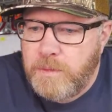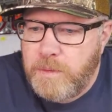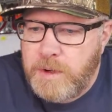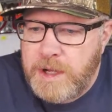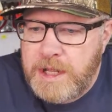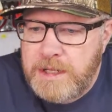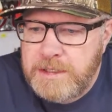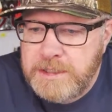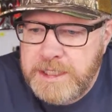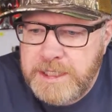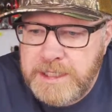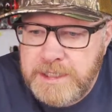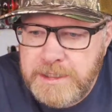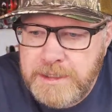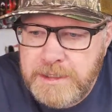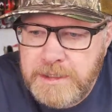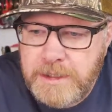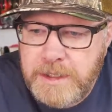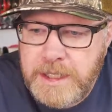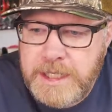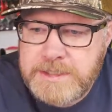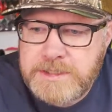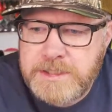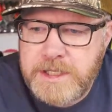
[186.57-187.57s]
Wild
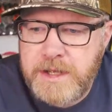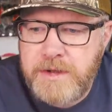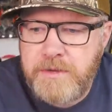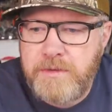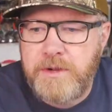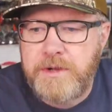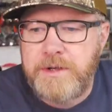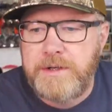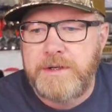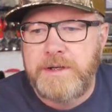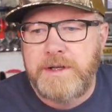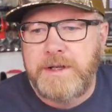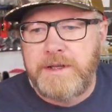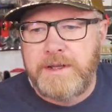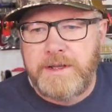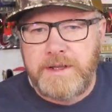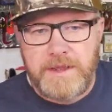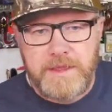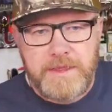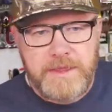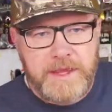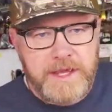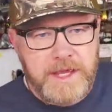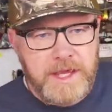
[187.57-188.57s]
Gill, how's it going?
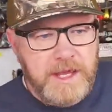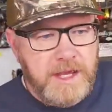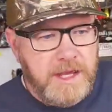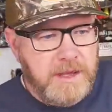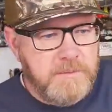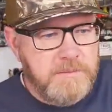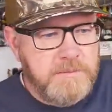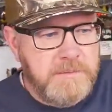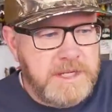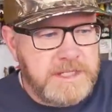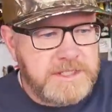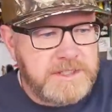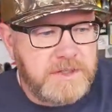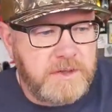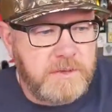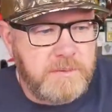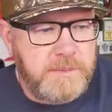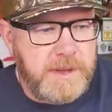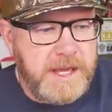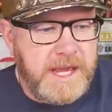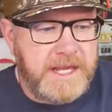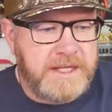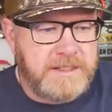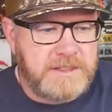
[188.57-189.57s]
The missile
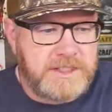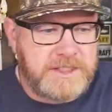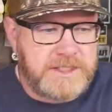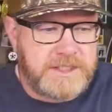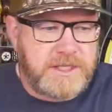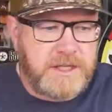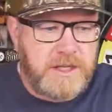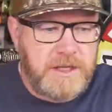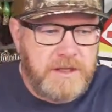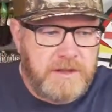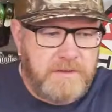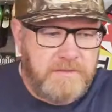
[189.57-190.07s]
baits